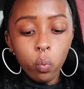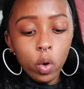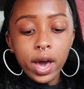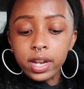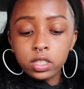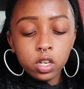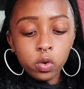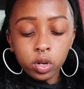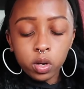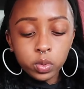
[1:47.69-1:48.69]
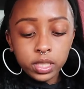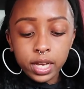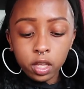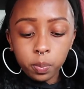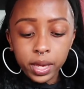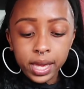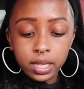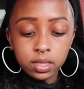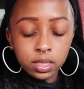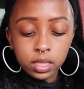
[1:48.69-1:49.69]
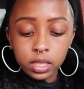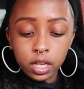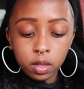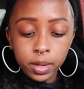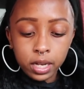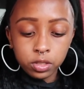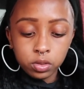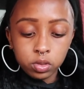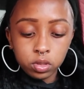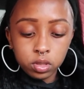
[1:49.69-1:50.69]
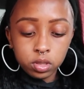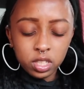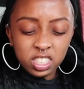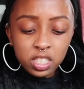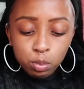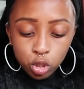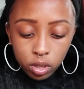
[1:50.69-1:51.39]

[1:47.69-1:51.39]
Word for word: What is going on with the yellow pants and the yellow boxers? Is them